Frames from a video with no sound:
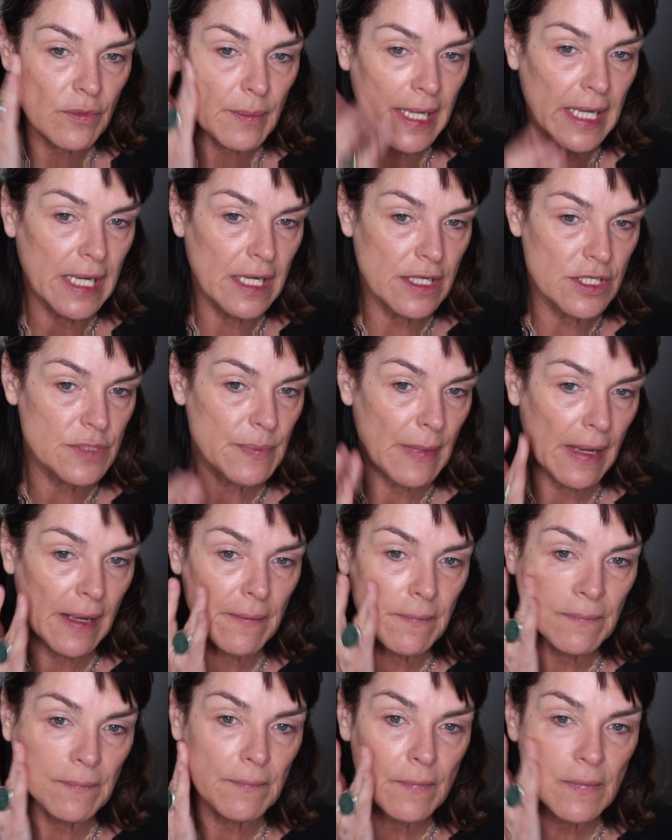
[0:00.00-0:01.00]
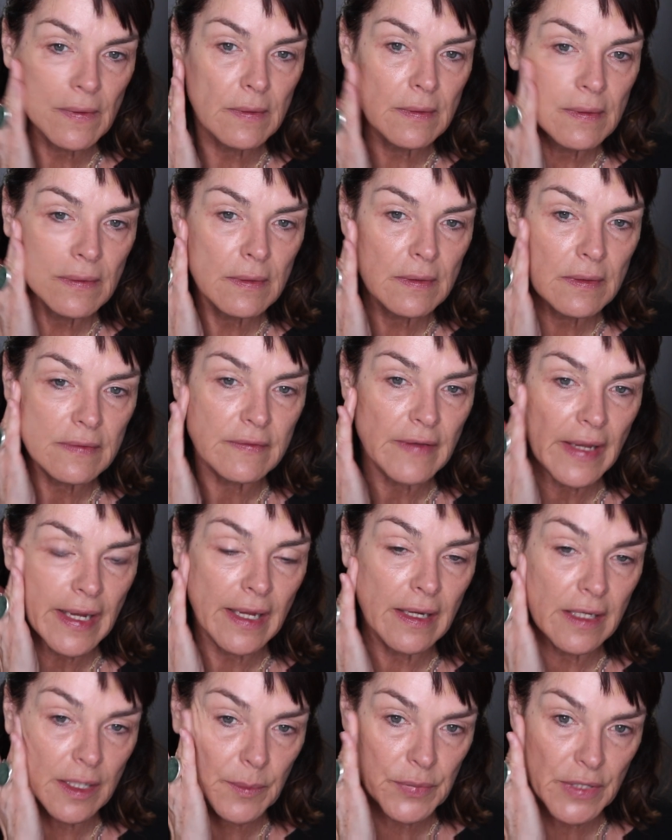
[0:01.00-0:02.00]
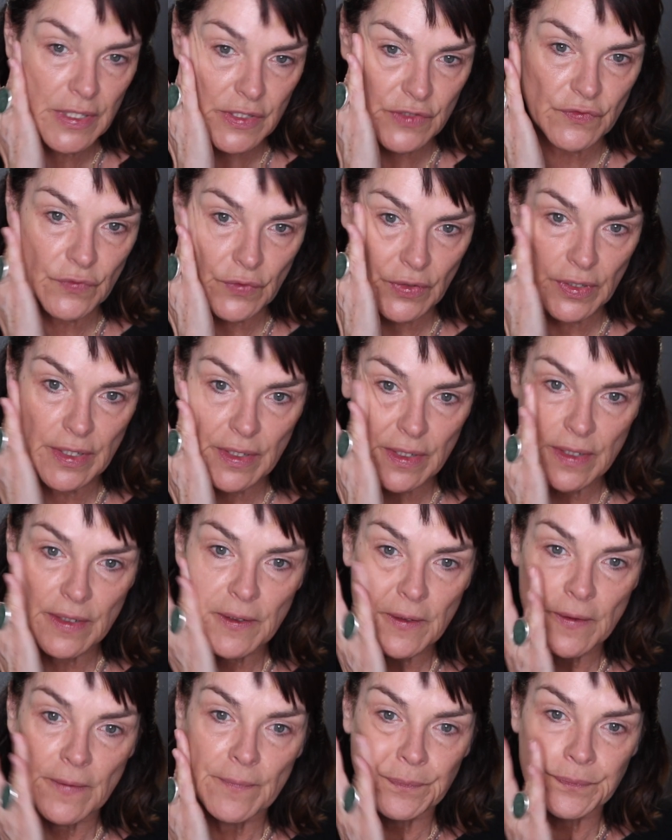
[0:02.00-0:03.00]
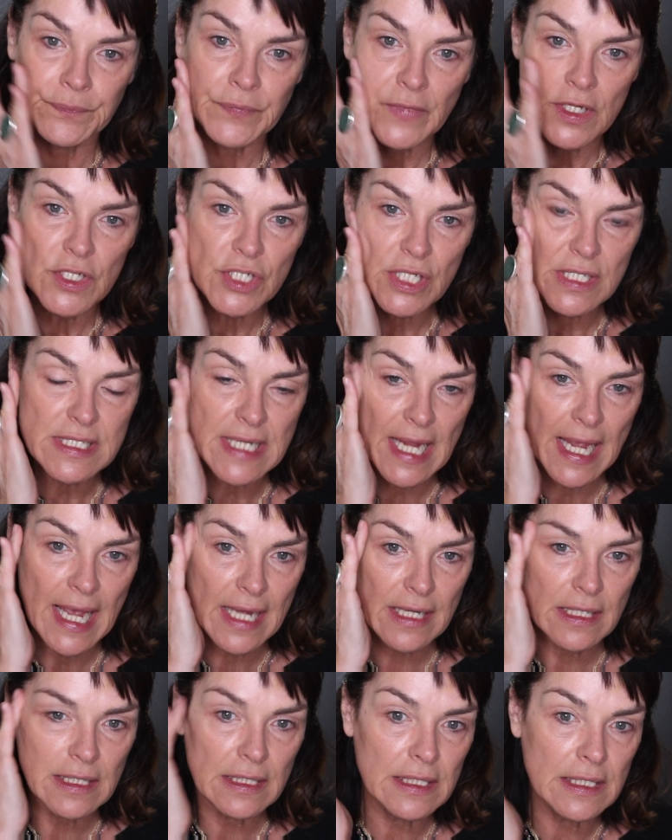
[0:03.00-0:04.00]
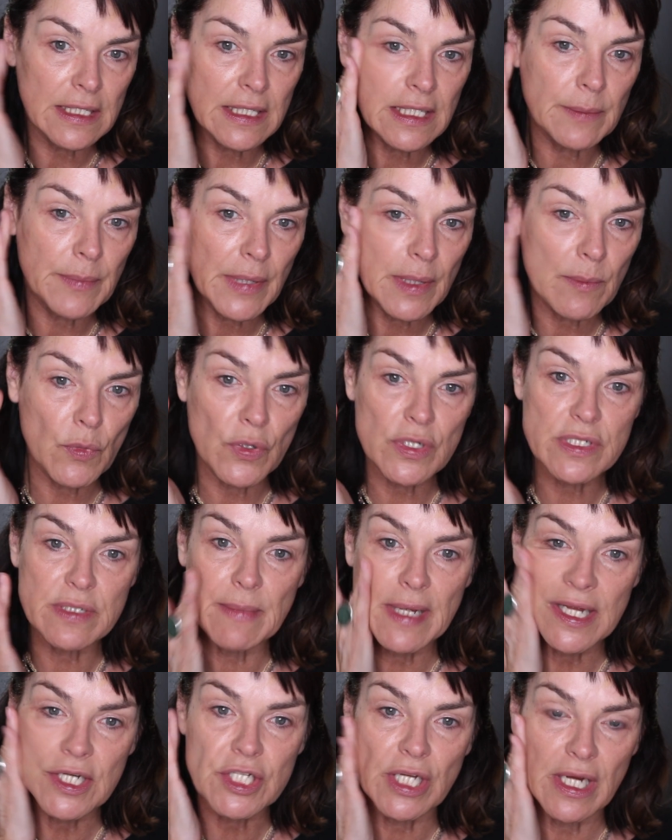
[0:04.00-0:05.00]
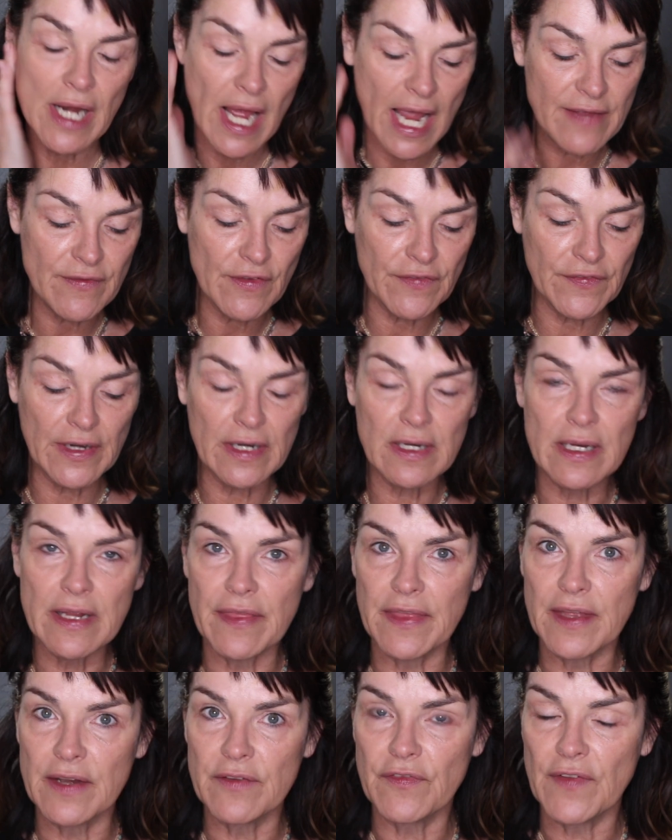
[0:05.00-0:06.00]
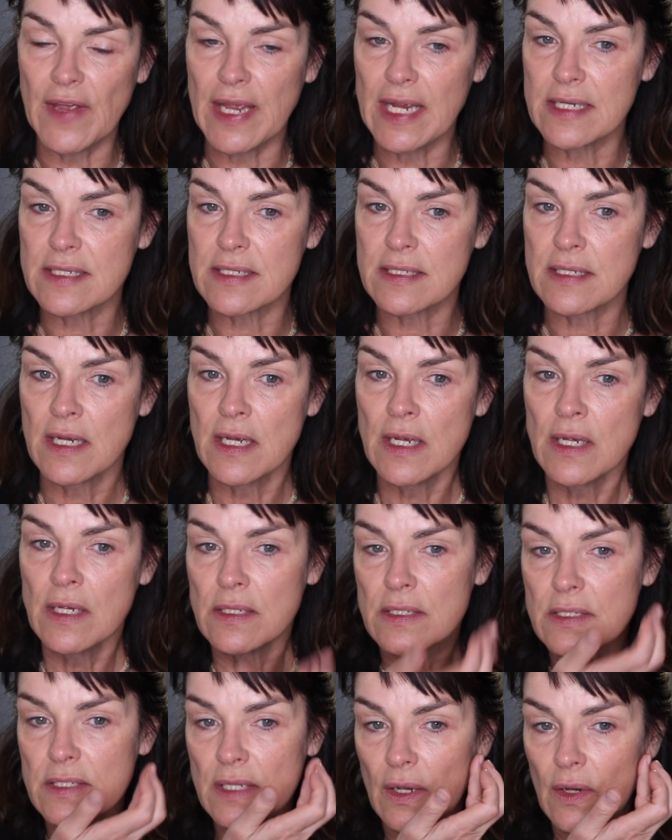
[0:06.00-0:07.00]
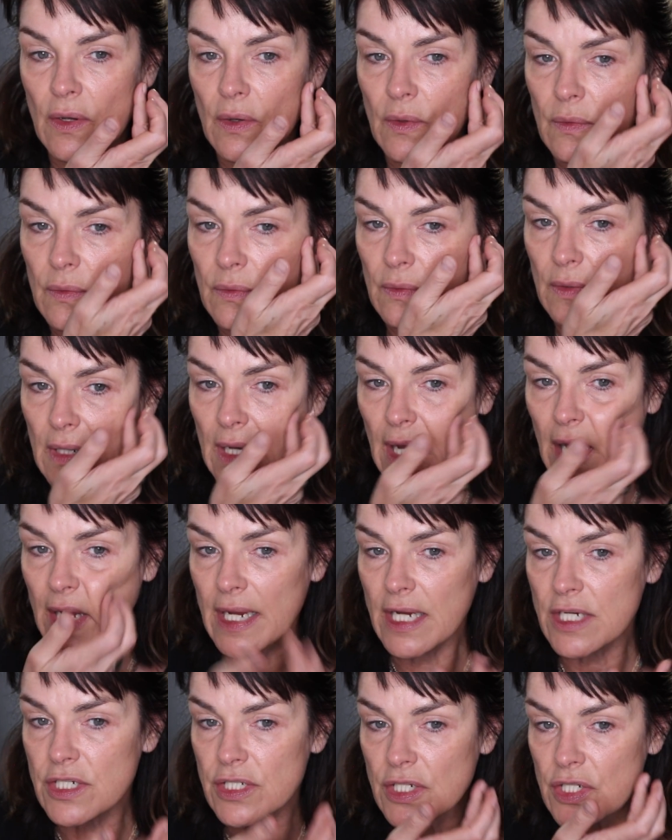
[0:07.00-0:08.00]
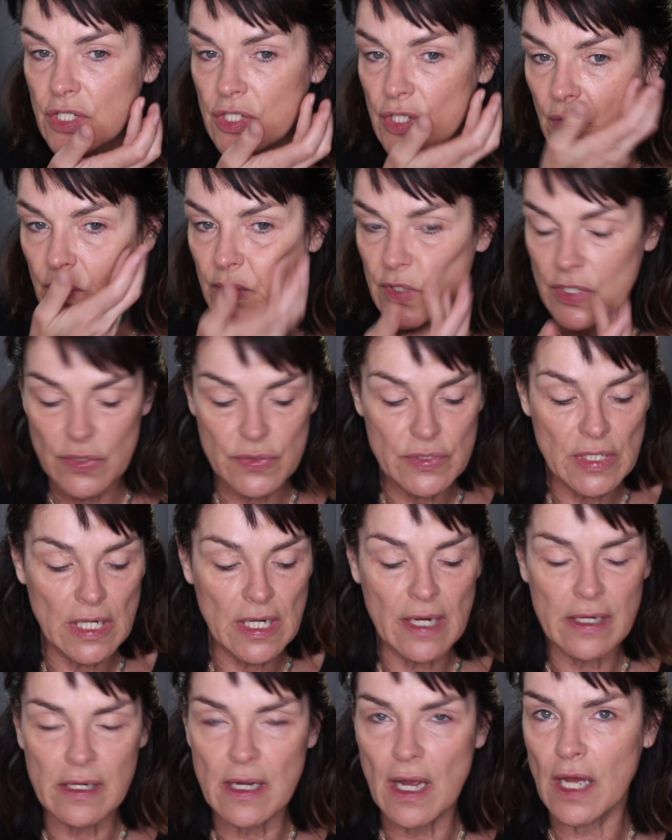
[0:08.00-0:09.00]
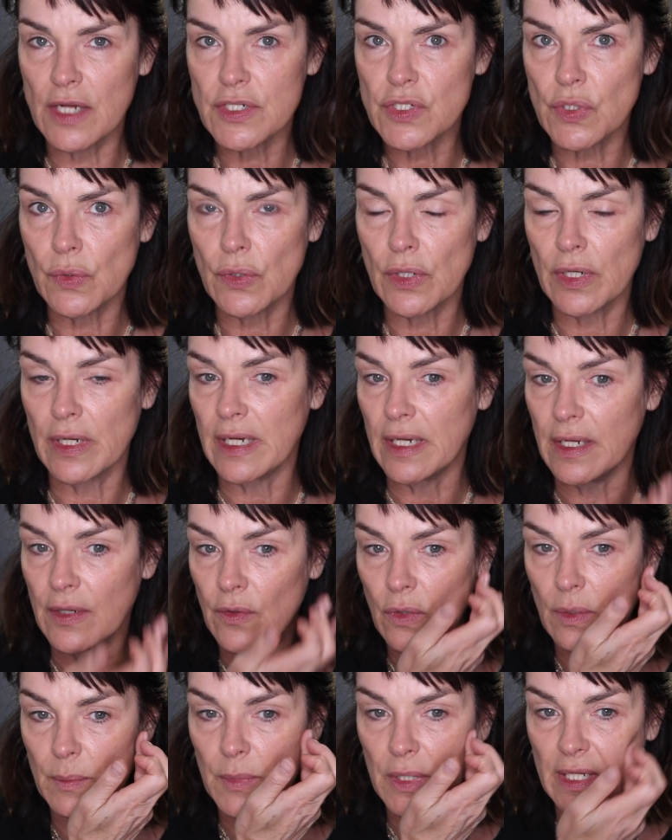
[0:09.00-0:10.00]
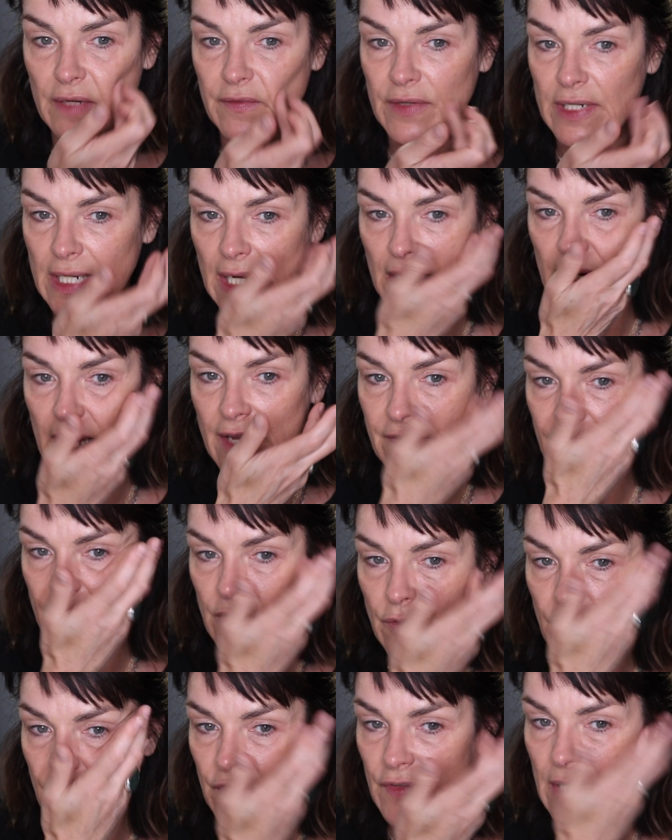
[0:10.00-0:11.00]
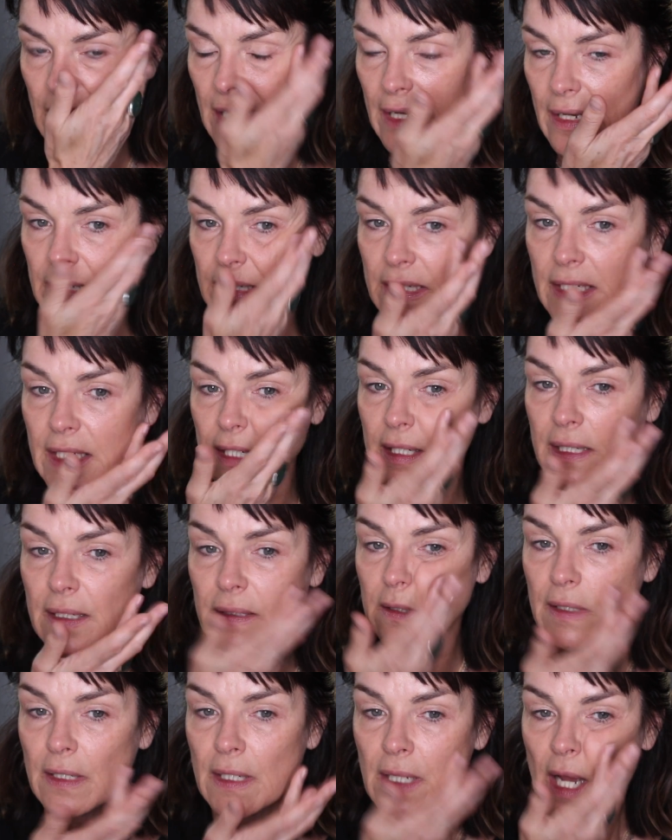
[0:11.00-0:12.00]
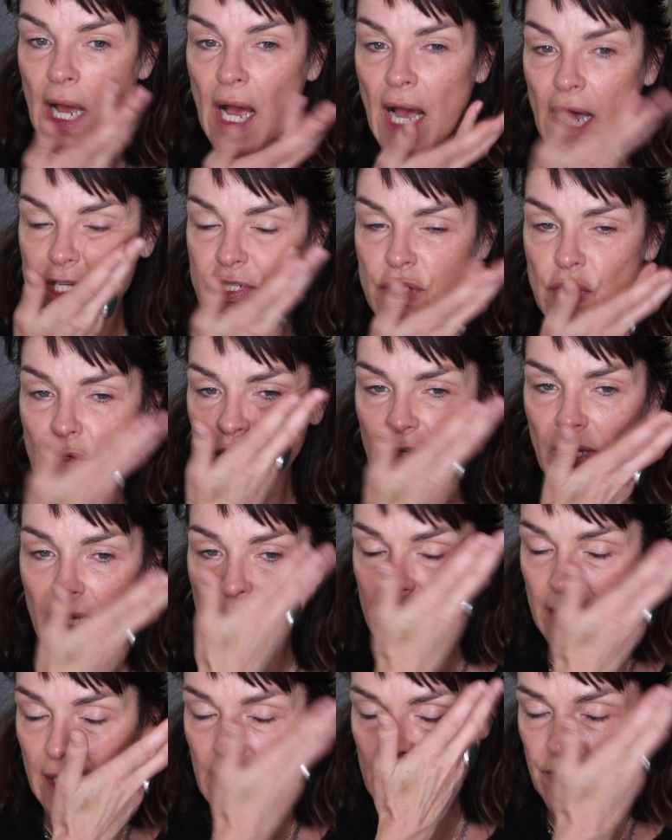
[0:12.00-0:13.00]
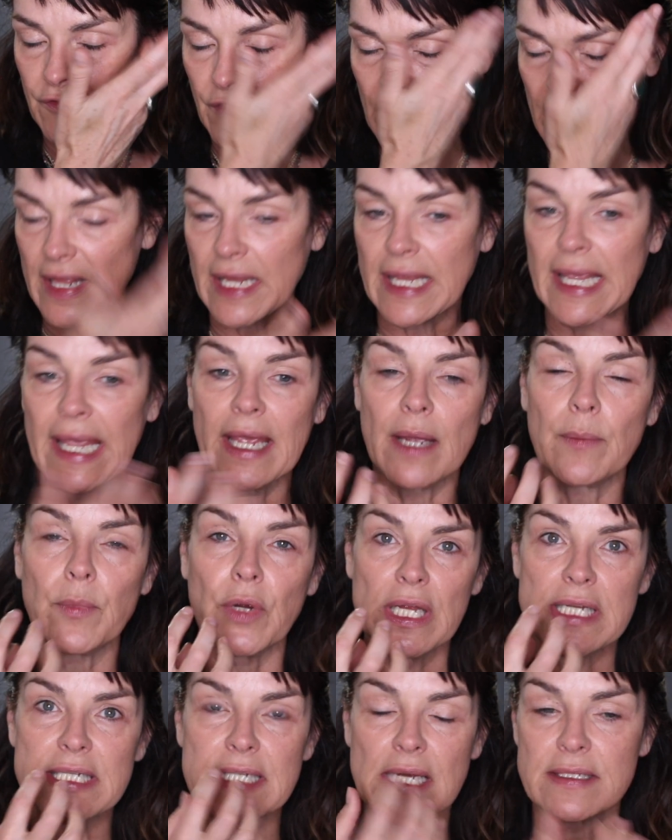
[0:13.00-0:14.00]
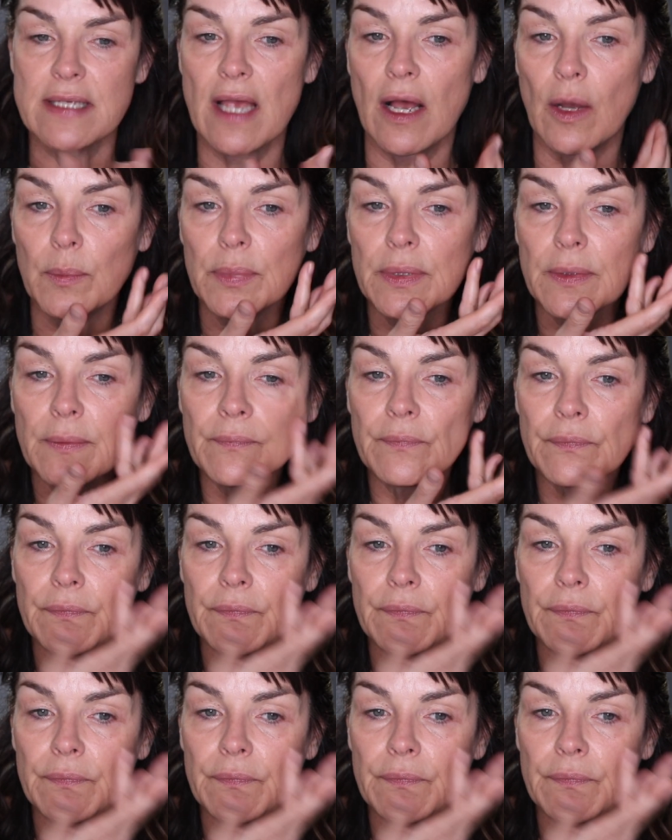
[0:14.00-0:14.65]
over my age spot. It's a handy place for it just to add a little bit more dimension. I have a fairly thin face, so I actually don't use a lot of contour in normal everyday life. I don't feel like I need it. I do feel like in front of the camera, it does help